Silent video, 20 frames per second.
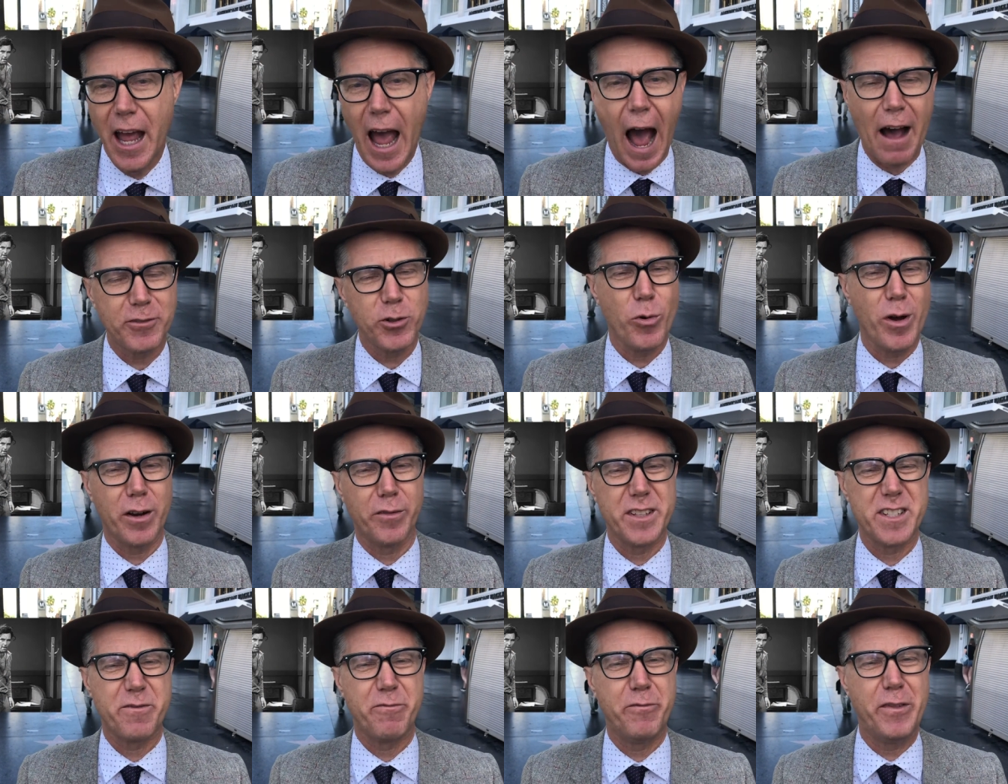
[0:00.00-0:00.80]
After one of
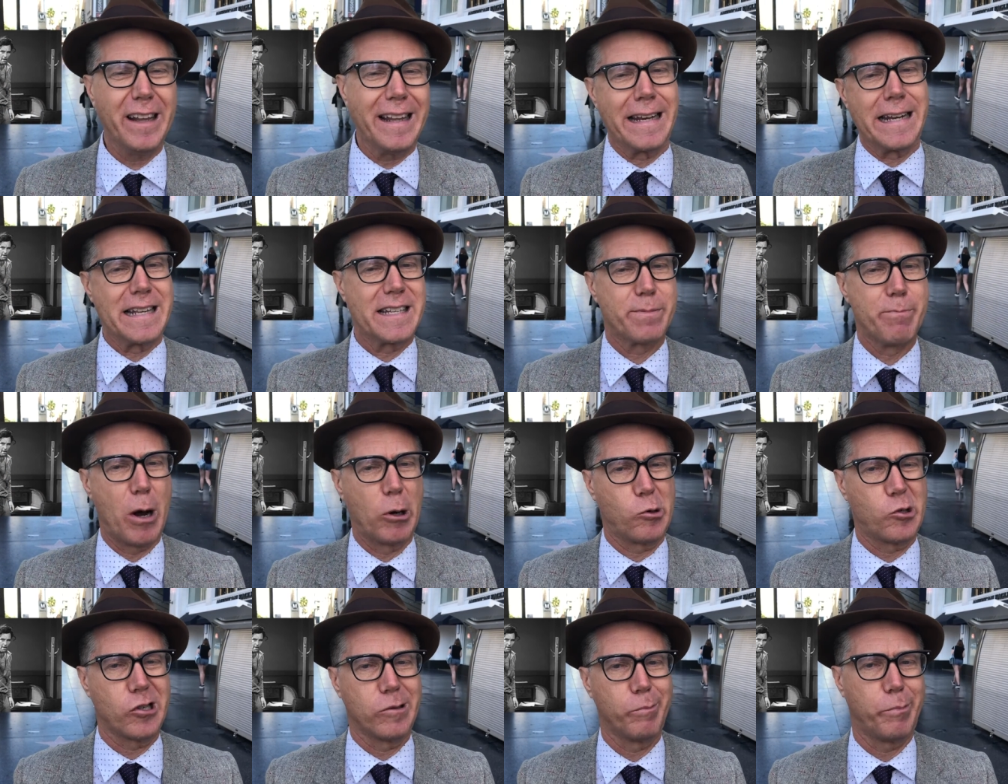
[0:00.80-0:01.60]
his villainous
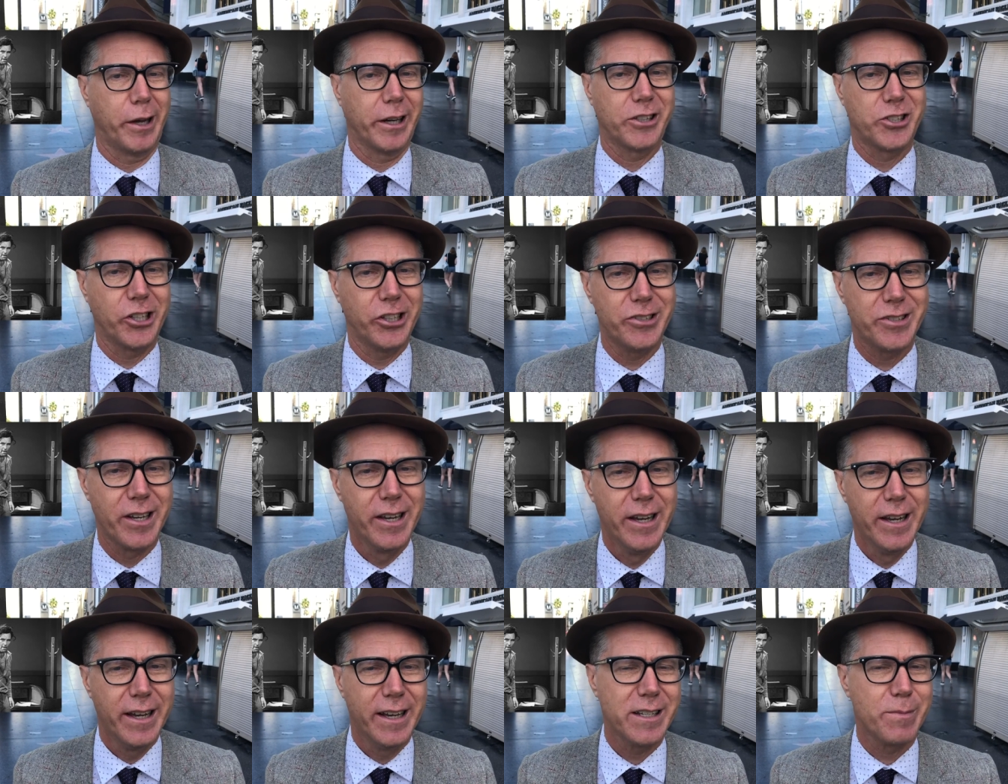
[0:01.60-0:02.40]
motion pictures,
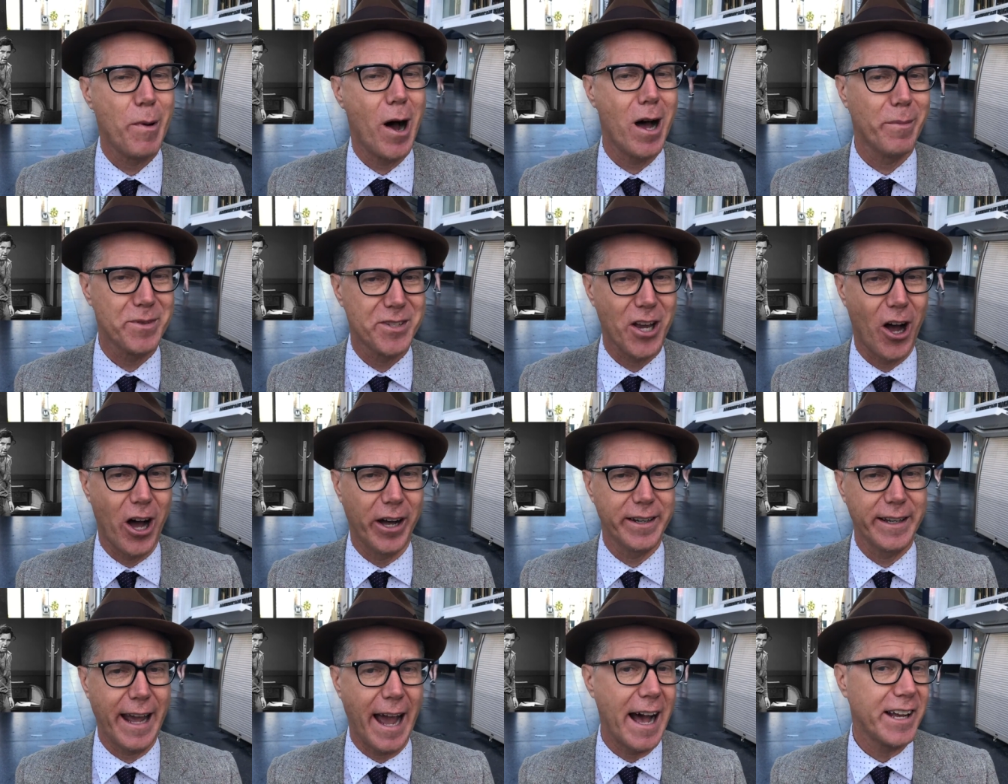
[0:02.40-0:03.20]
his mom saw
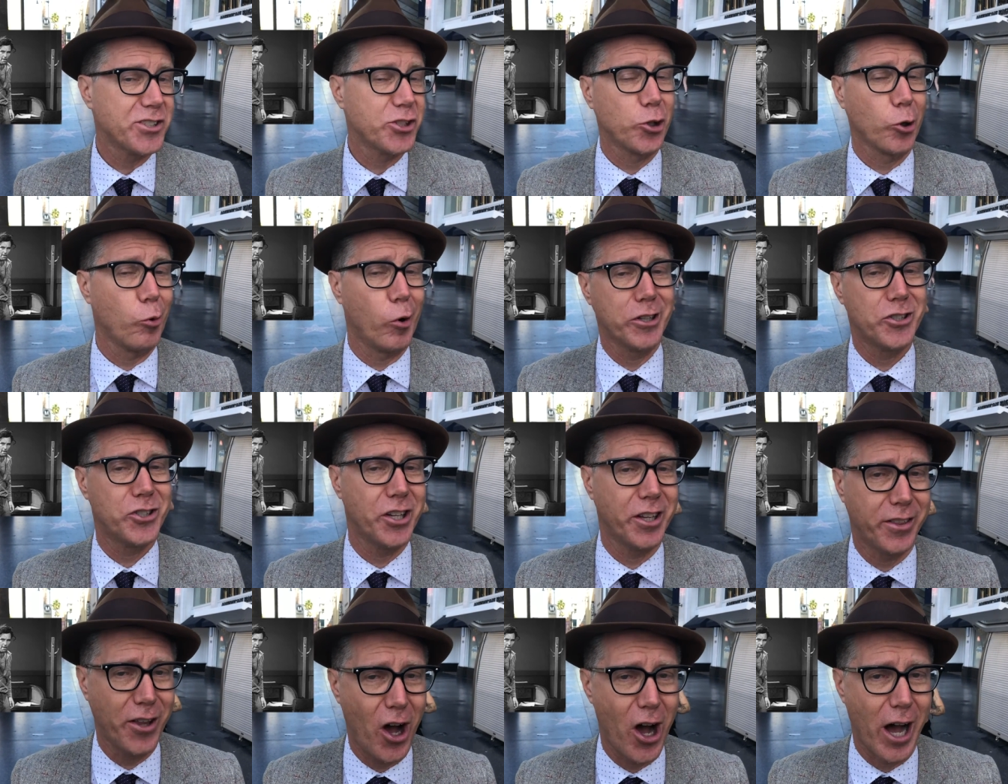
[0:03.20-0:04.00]
it and he asked her what
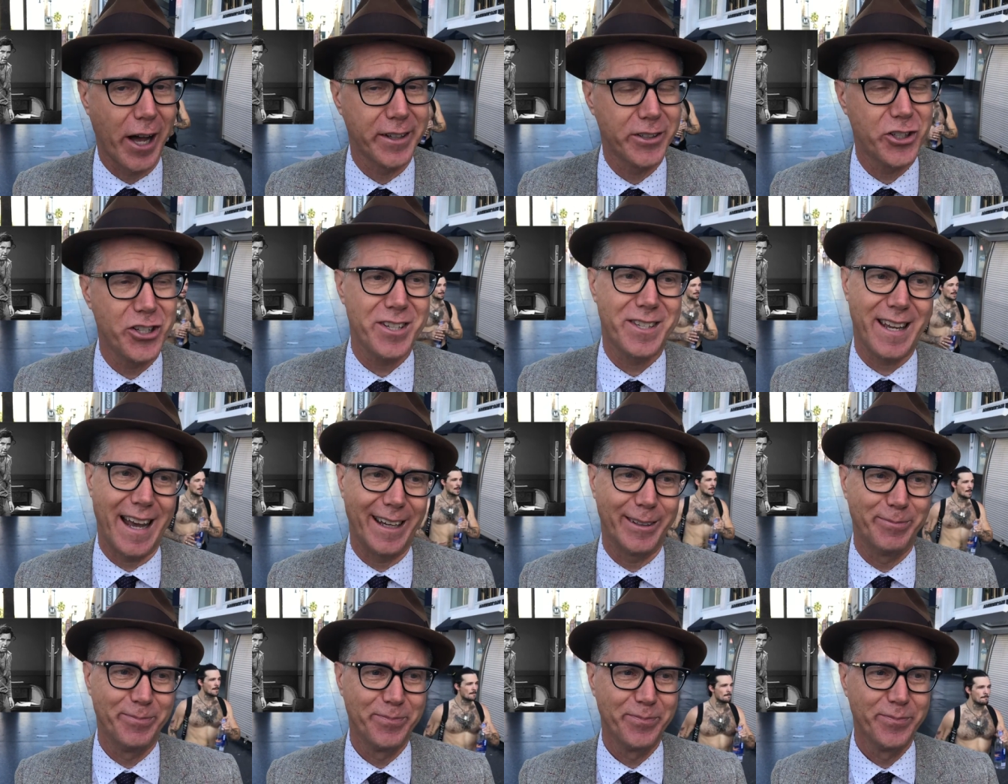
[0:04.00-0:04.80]
she thought. She
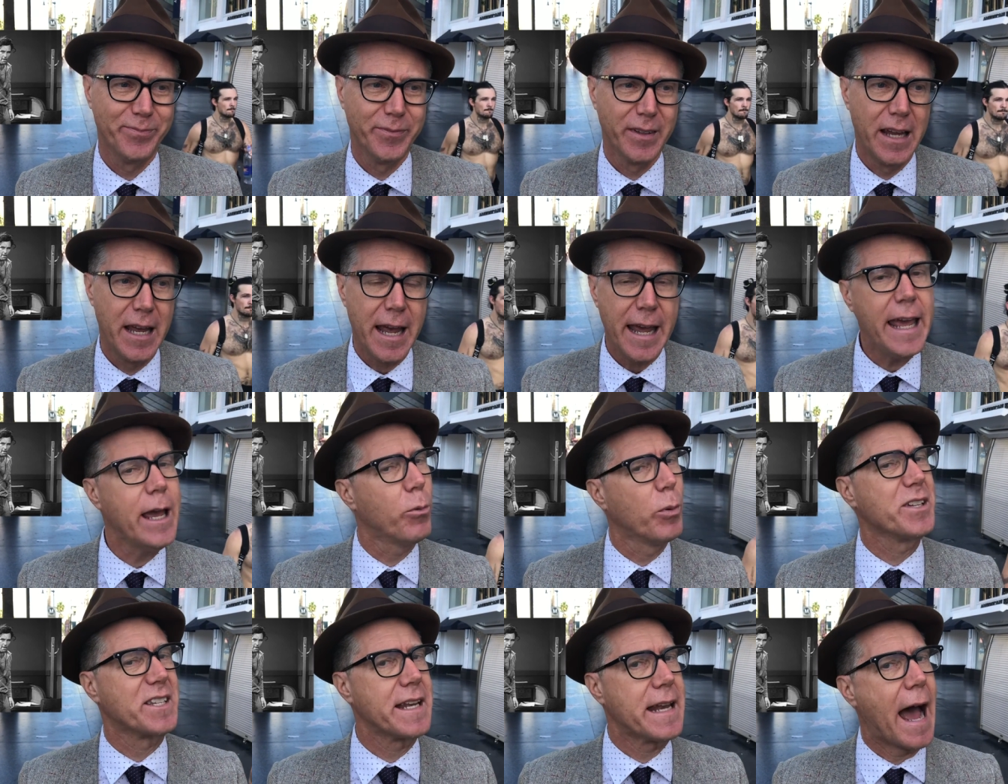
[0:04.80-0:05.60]
said, It
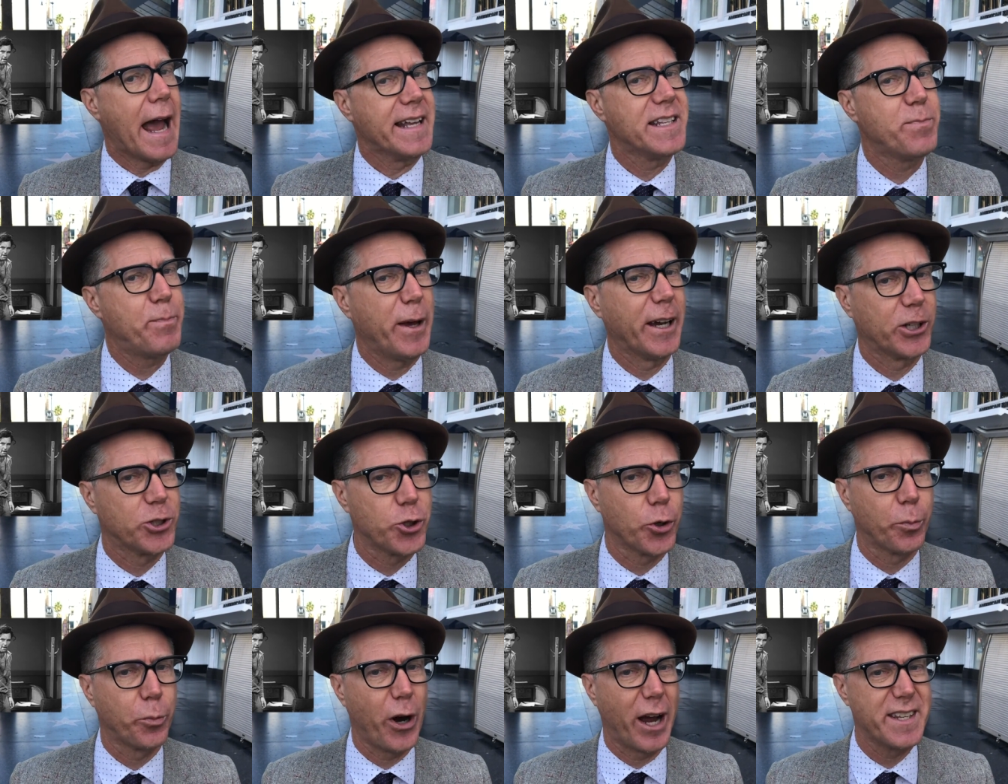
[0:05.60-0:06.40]
was a nice
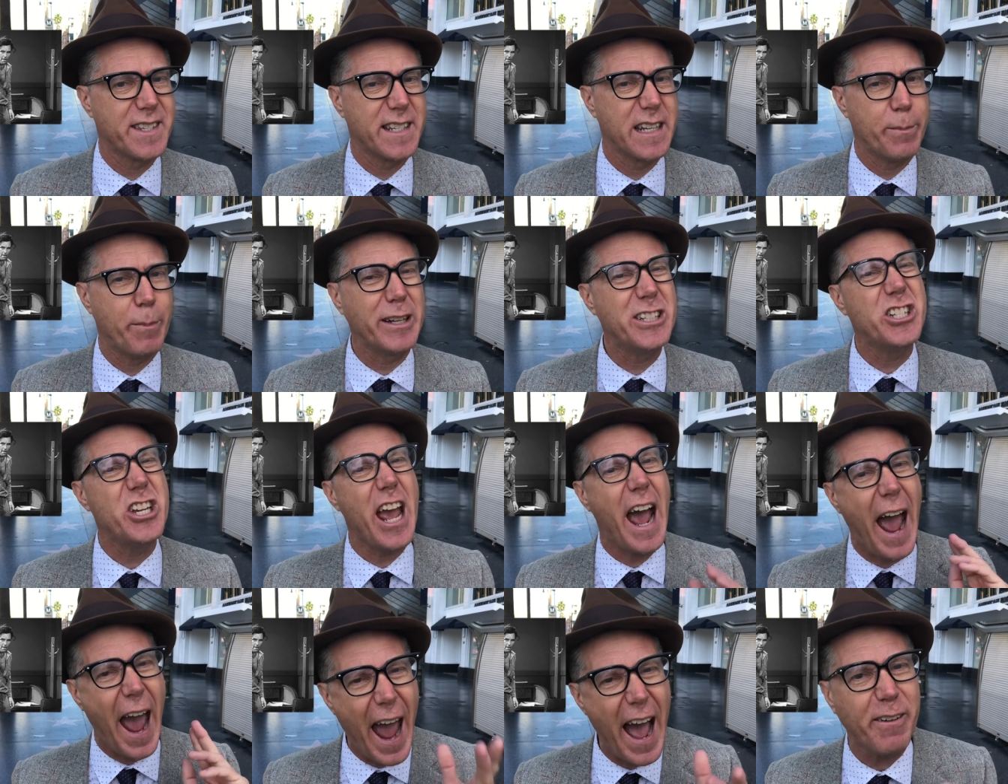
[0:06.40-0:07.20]
picture, Preston, but you
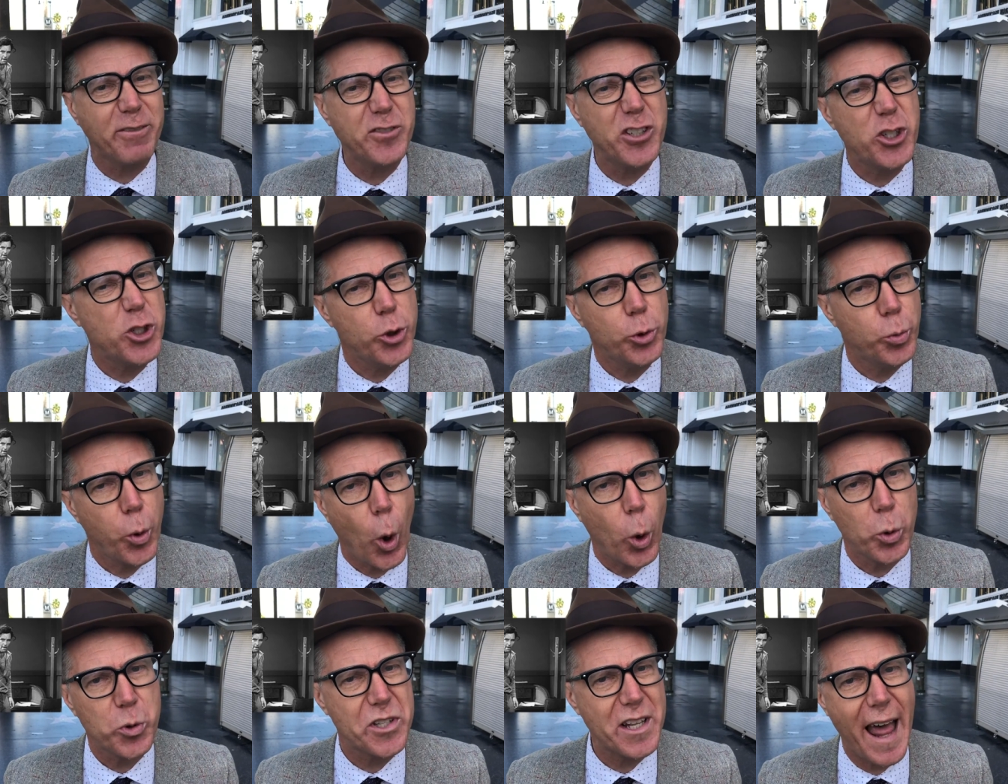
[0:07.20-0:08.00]
have to do
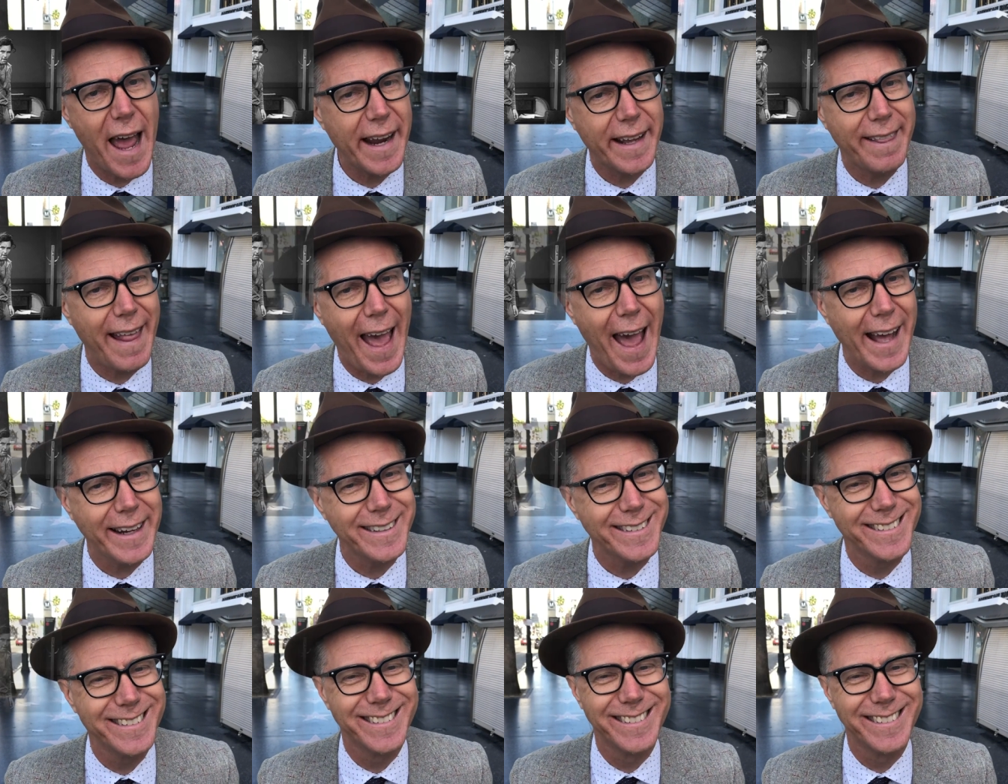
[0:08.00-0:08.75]
roles like that.